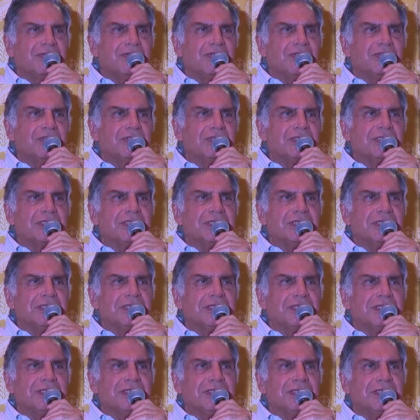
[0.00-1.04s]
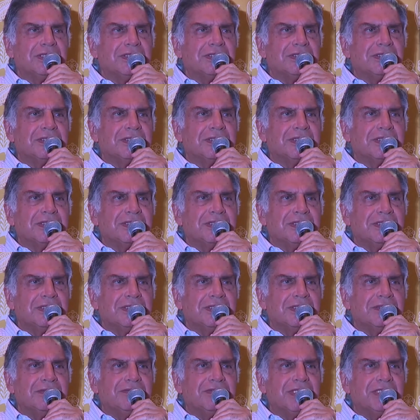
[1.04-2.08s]
Growth and the
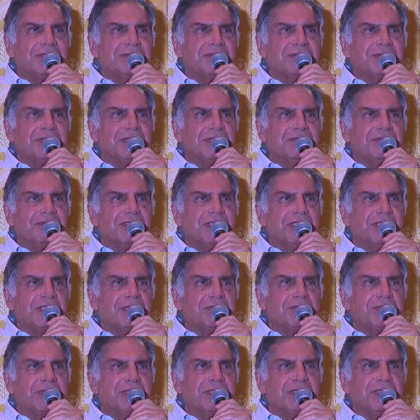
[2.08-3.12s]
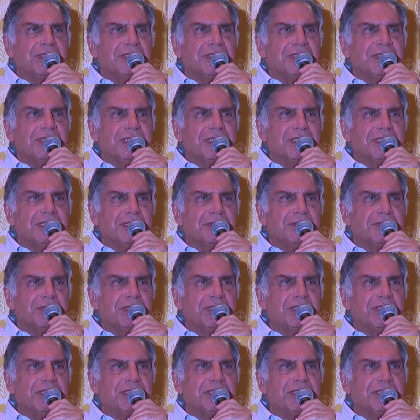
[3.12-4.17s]
development of
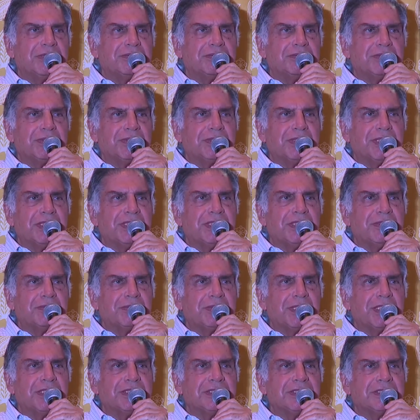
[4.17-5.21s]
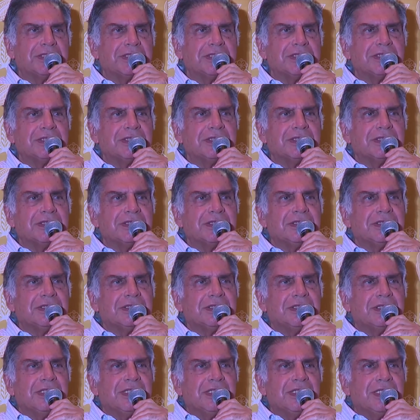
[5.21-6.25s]
entrepreneurship or enterprise
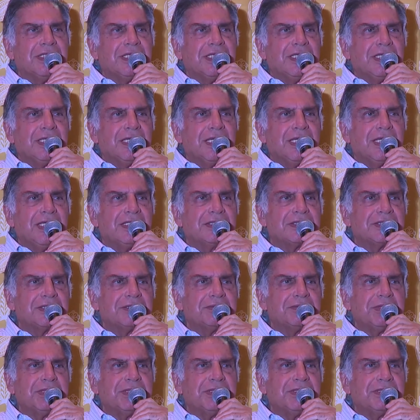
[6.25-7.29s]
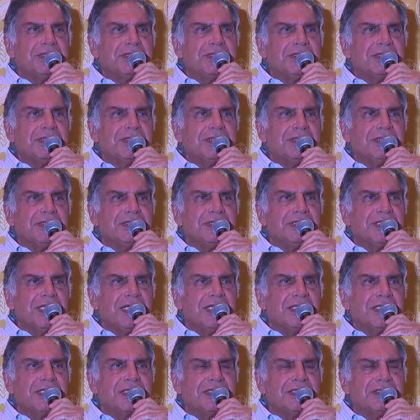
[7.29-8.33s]
has to be
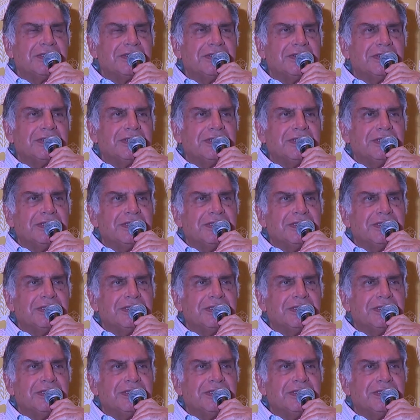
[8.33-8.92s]
directly